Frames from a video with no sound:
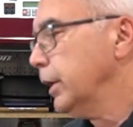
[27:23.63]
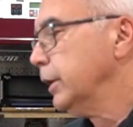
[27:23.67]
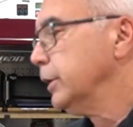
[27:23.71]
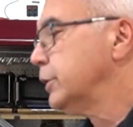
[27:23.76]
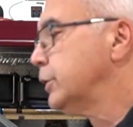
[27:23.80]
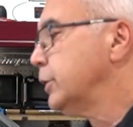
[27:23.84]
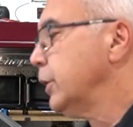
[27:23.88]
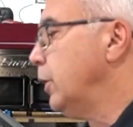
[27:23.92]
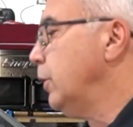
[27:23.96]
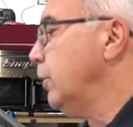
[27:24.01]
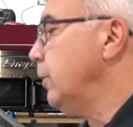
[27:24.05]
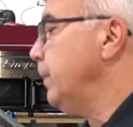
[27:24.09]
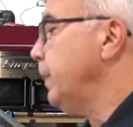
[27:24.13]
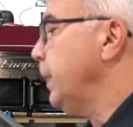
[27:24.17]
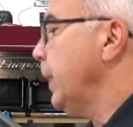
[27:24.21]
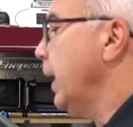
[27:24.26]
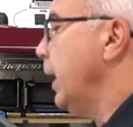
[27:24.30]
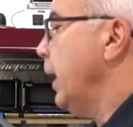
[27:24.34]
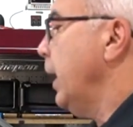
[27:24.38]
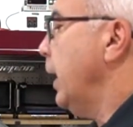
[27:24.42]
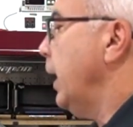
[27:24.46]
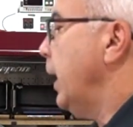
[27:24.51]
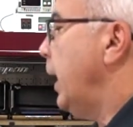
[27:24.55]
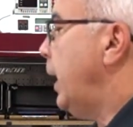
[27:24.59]
So
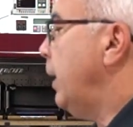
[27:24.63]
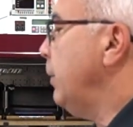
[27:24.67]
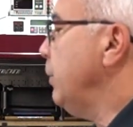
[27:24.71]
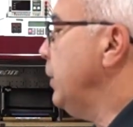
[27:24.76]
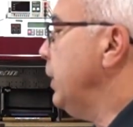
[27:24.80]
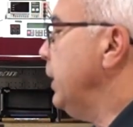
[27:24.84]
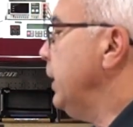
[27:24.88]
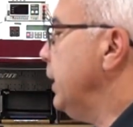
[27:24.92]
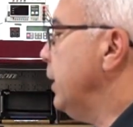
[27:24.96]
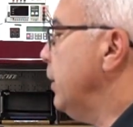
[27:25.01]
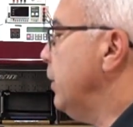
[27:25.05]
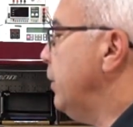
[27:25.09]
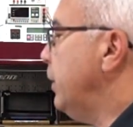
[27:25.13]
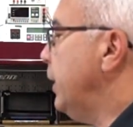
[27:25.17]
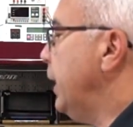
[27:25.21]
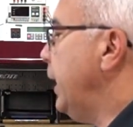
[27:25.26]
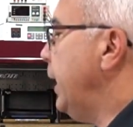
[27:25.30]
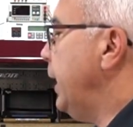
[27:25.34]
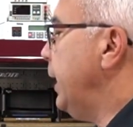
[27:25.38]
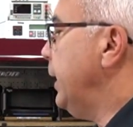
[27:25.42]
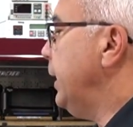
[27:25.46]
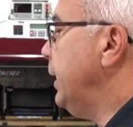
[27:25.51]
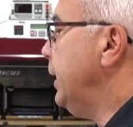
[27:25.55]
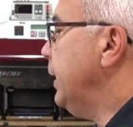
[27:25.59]
I'm going to go
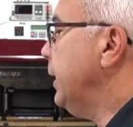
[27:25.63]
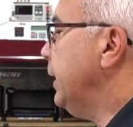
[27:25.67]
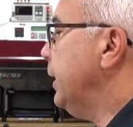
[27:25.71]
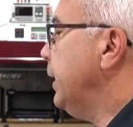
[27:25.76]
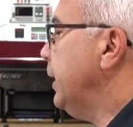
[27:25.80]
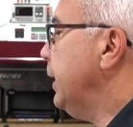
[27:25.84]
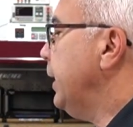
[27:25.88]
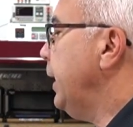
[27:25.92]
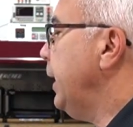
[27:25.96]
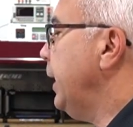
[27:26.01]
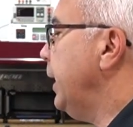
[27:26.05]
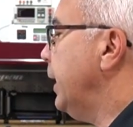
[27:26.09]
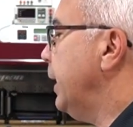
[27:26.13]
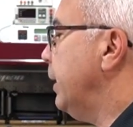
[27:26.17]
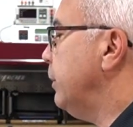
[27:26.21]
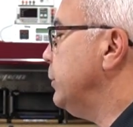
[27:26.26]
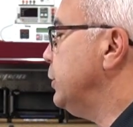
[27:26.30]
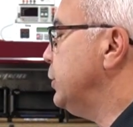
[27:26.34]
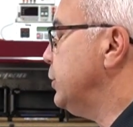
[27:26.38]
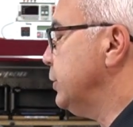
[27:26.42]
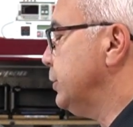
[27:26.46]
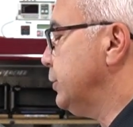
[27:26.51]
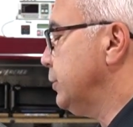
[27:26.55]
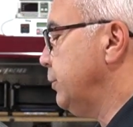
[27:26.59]
ahead and I'm
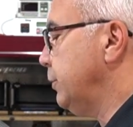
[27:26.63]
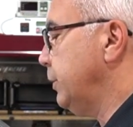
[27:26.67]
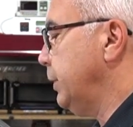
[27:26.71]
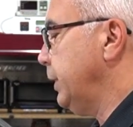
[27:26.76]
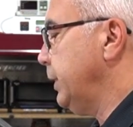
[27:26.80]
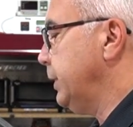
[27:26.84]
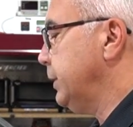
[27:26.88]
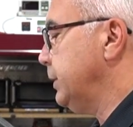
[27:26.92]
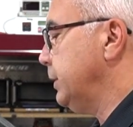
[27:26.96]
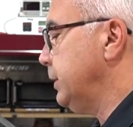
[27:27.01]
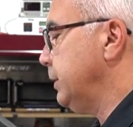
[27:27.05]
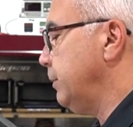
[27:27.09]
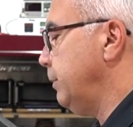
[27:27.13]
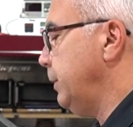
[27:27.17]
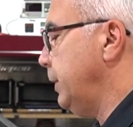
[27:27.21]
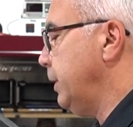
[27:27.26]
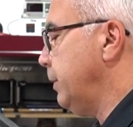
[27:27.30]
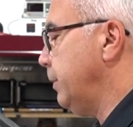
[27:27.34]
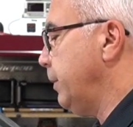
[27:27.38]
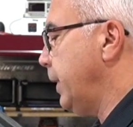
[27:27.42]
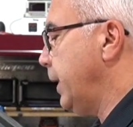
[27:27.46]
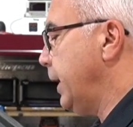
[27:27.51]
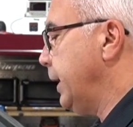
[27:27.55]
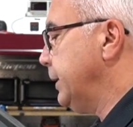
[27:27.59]
just going to
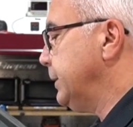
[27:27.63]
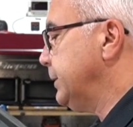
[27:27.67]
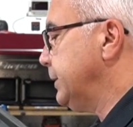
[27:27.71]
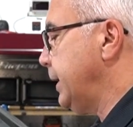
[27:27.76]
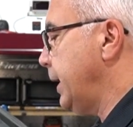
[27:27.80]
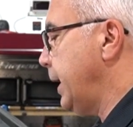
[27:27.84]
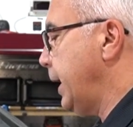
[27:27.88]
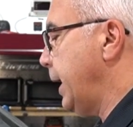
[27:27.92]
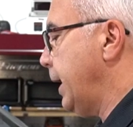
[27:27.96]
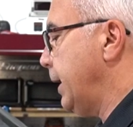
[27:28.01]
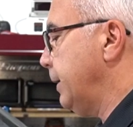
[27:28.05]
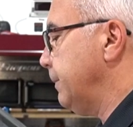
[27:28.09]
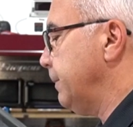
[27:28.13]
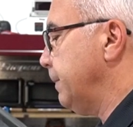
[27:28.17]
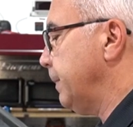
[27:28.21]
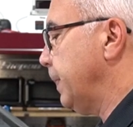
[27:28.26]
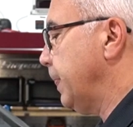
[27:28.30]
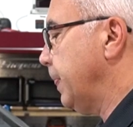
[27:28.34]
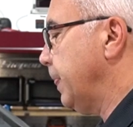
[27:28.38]
minimize that,